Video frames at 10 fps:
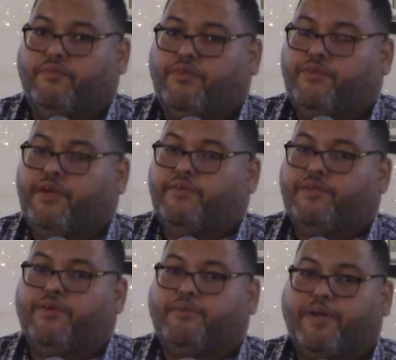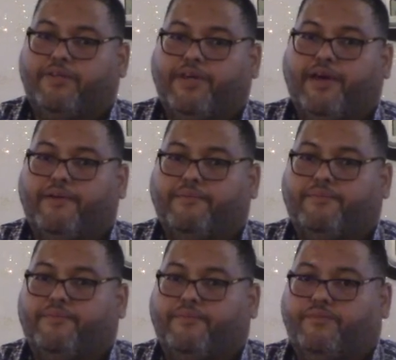Have you ever thought about that?
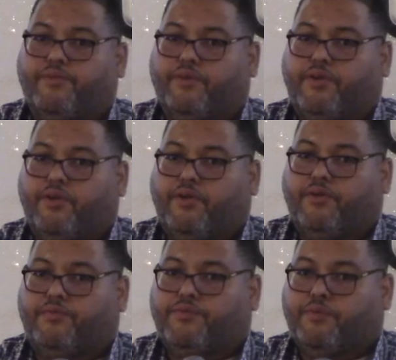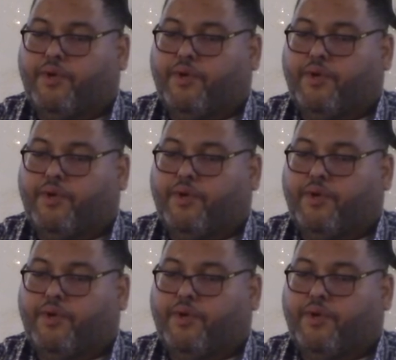So